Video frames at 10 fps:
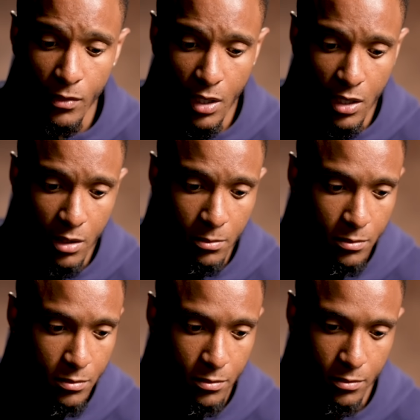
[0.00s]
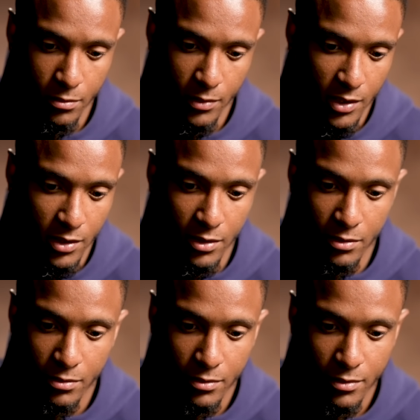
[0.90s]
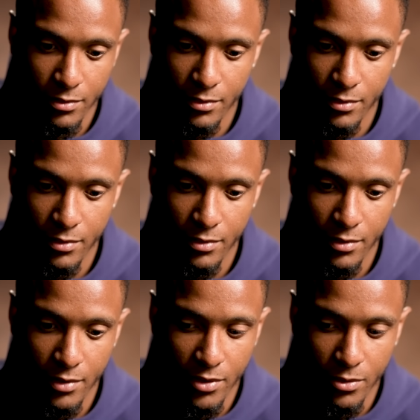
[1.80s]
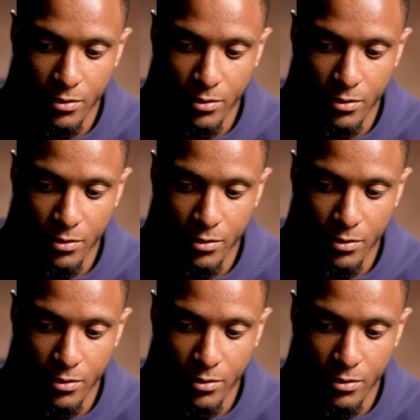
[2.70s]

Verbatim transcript: Um, you know, the,